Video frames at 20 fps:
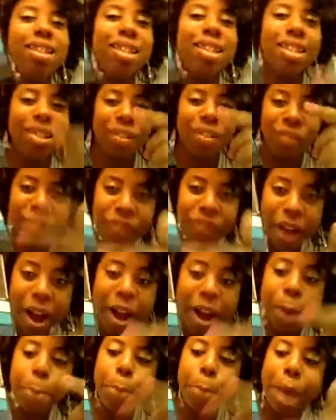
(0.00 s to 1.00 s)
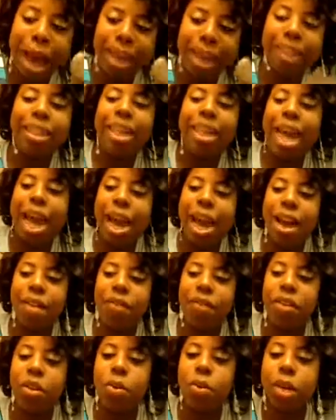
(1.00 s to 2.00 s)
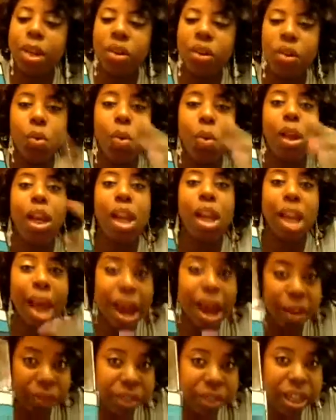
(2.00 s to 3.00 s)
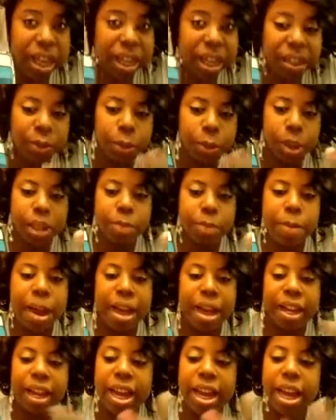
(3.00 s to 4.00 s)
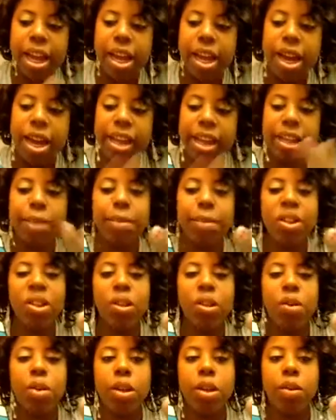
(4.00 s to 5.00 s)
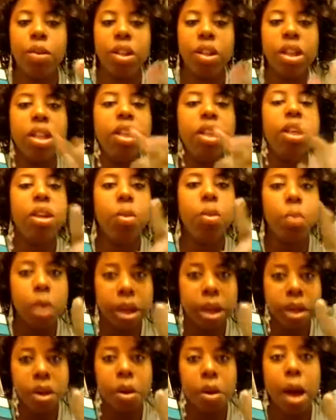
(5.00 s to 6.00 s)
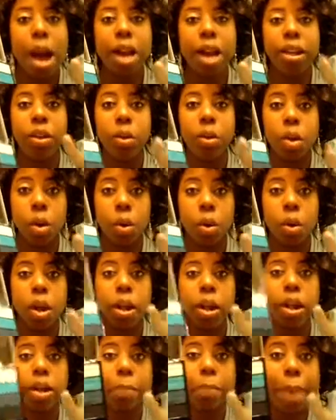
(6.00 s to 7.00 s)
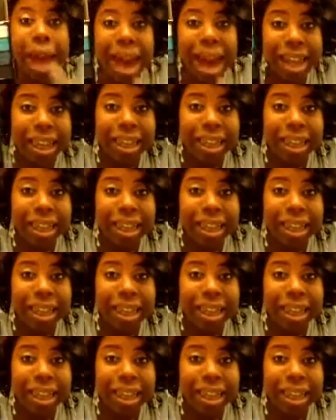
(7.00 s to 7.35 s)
This is a fun palette to have. You can do a lot of things with this palette. Now let me show you. You want to know how you know a good